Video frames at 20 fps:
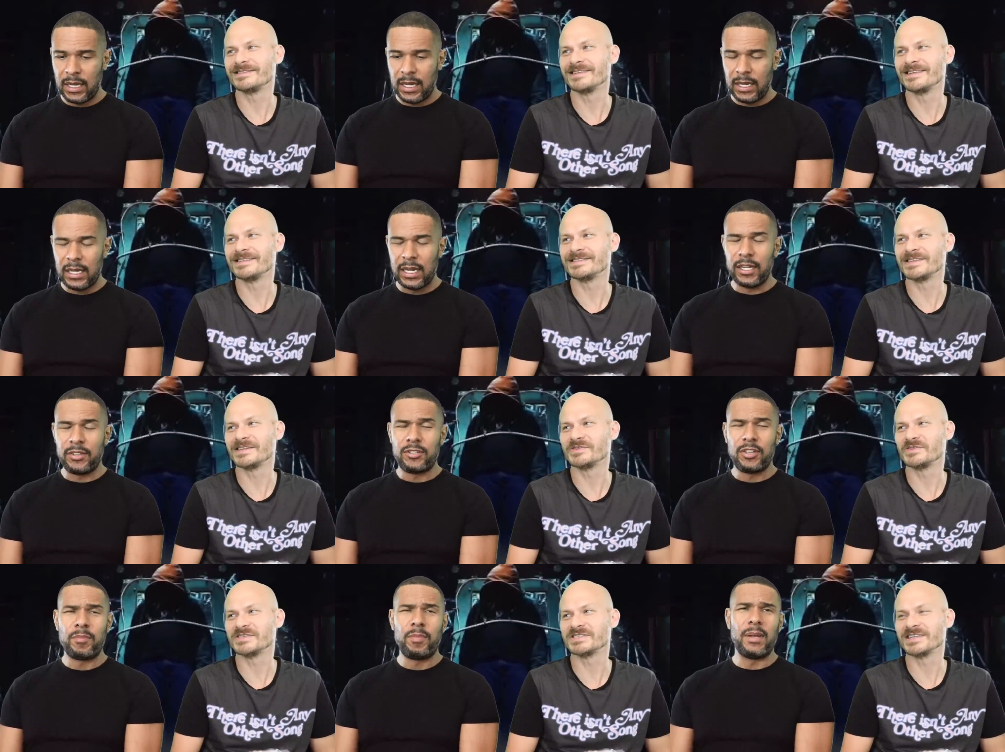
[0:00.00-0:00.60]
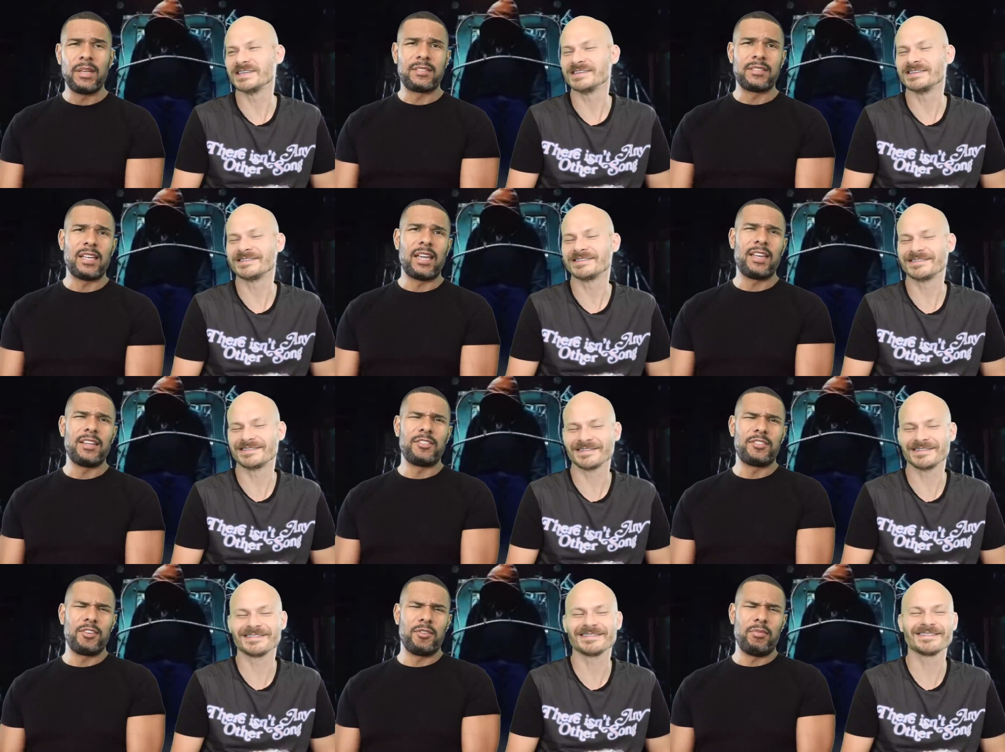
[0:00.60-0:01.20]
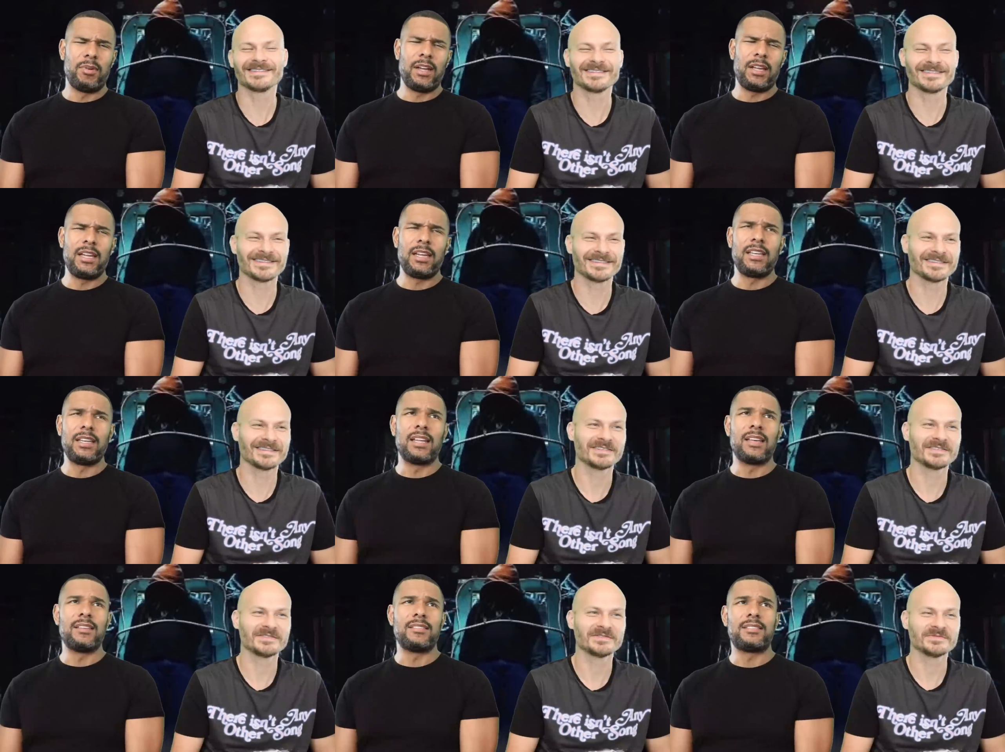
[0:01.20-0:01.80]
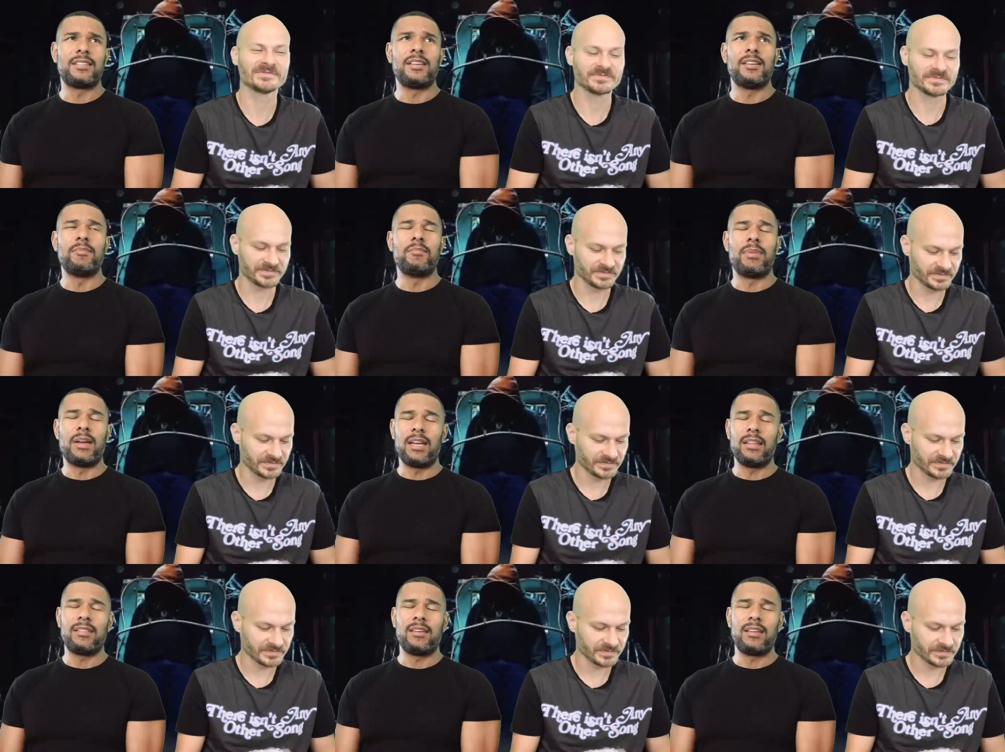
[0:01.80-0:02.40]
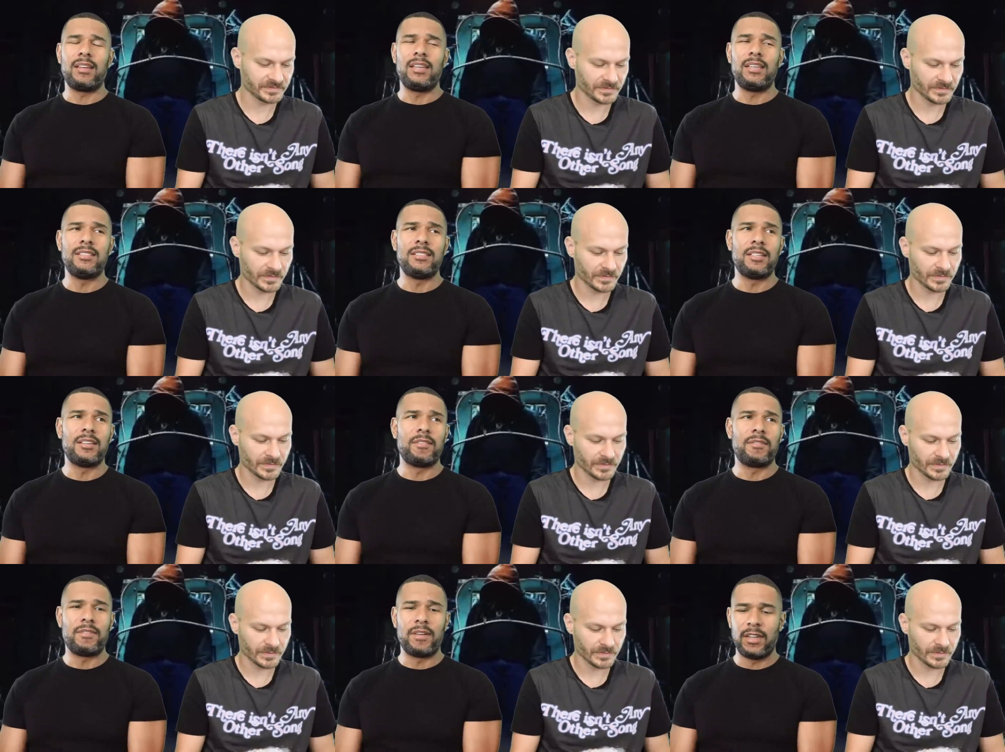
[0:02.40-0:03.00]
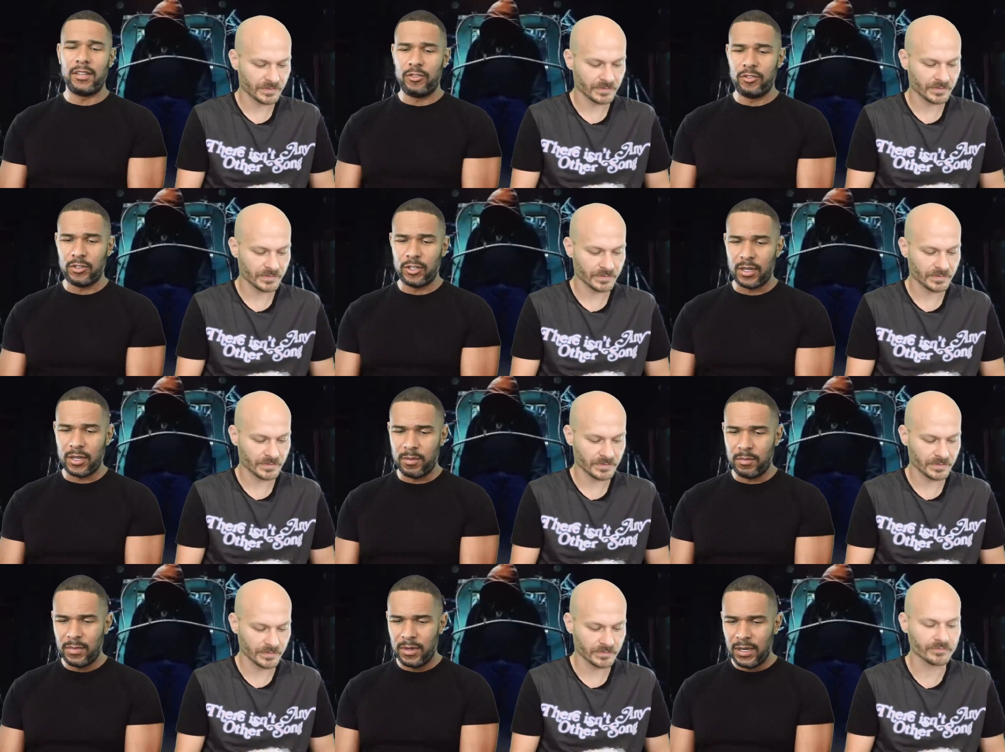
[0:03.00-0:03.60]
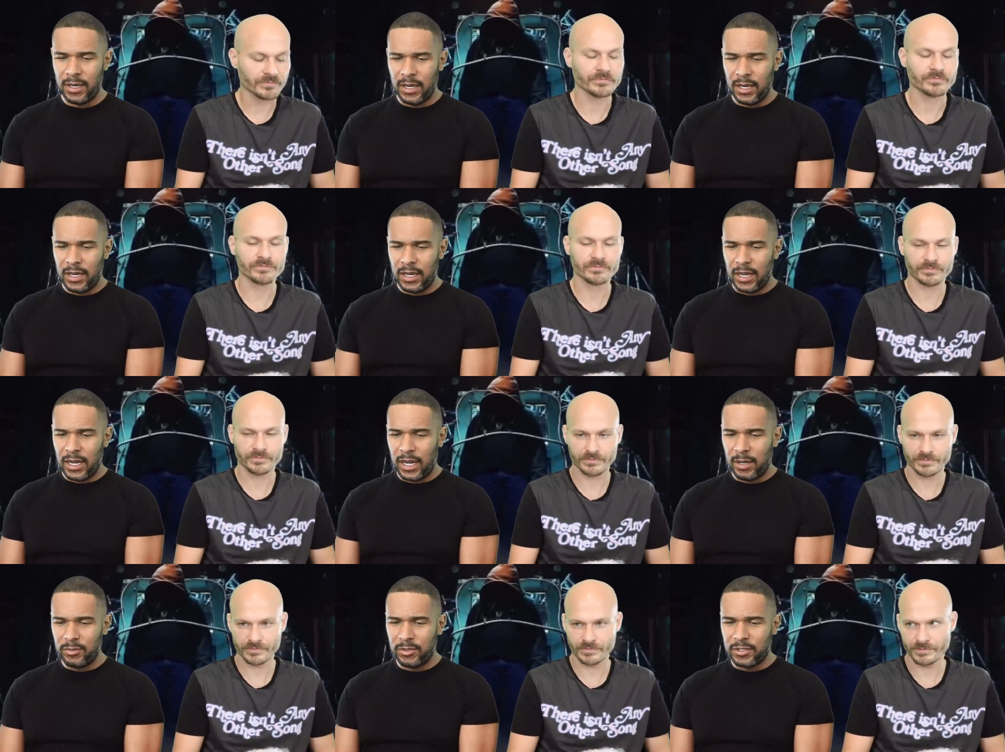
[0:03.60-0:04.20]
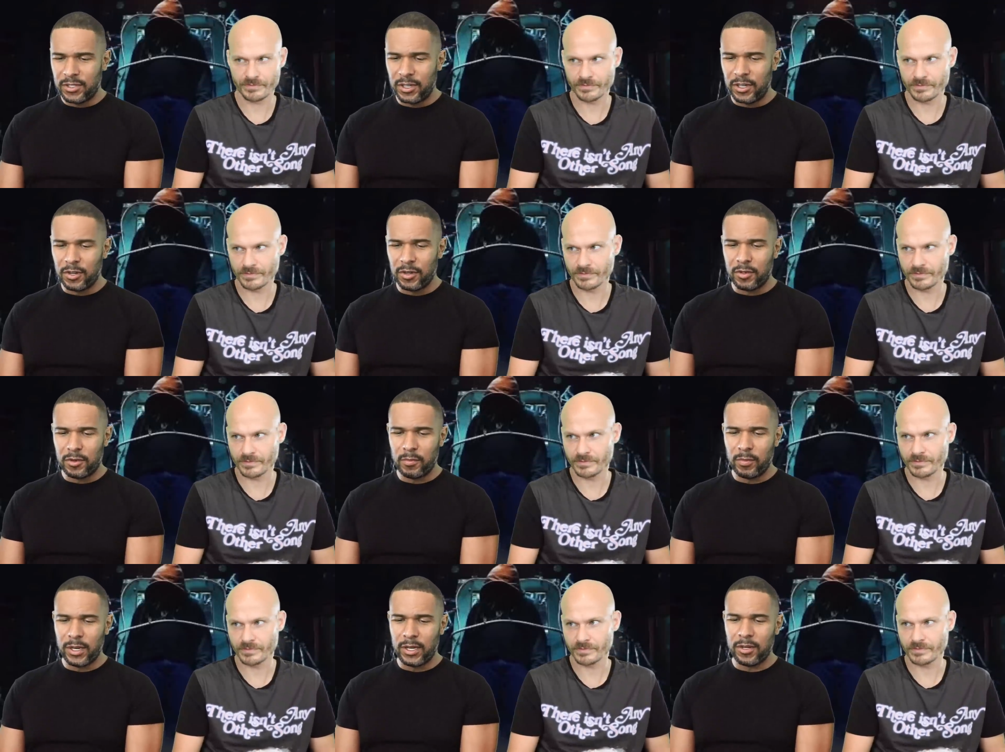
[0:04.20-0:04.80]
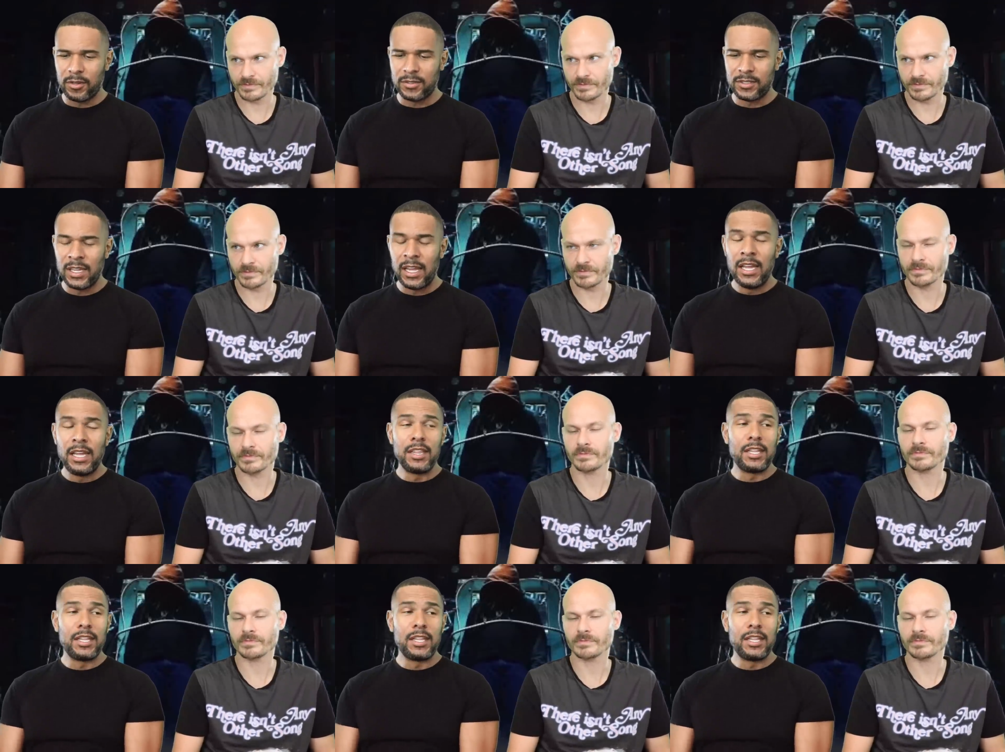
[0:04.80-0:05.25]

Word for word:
Speaker 1: yeah, it took me a second to recognize him, but I thought he did a fine job. Mm-hmm. I'm just gonna go through my notes.